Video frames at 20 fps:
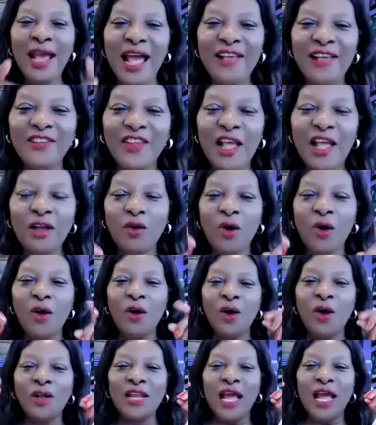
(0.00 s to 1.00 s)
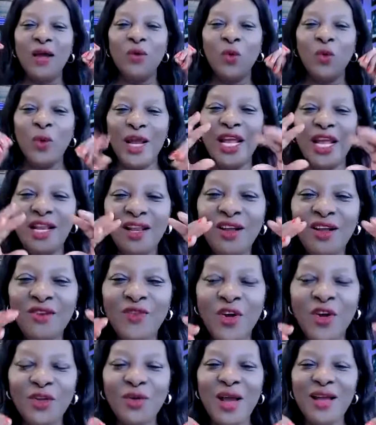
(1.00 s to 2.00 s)
I say go on and win,
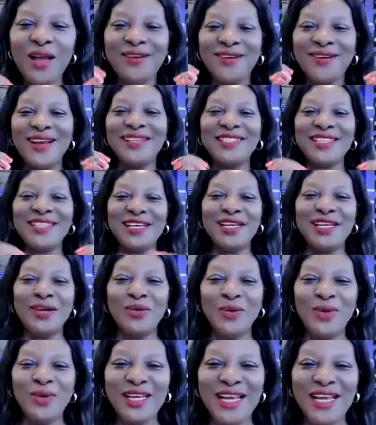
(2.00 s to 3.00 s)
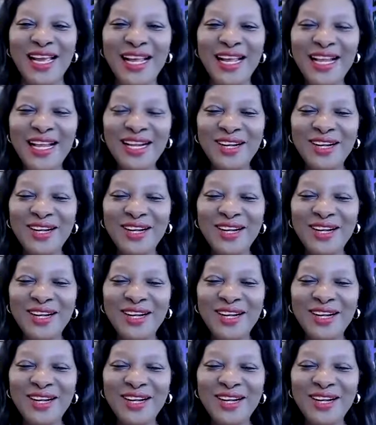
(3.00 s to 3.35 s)
for you are created a winner.